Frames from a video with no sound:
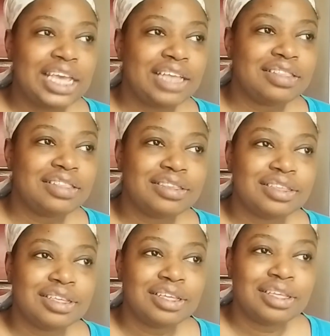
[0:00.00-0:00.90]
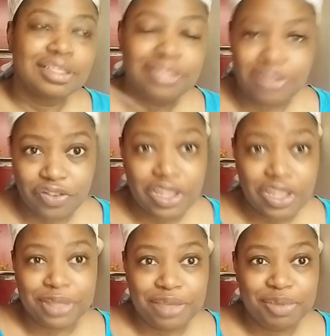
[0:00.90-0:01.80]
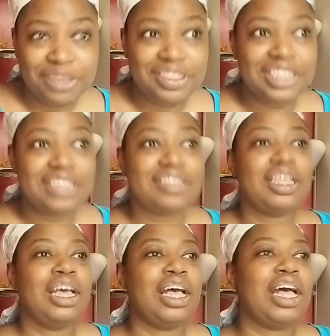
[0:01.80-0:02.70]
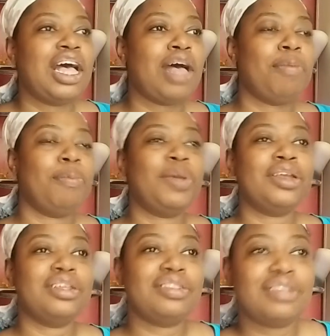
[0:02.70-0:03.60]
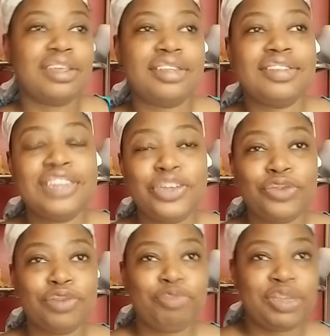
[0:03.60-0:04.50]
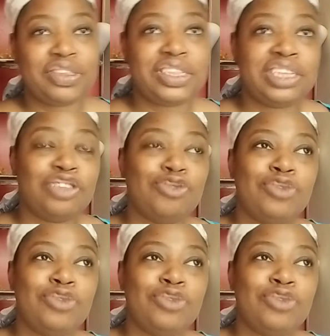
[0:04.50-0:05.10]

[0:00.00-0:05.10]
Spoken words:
It's the family business, but it's a secret business.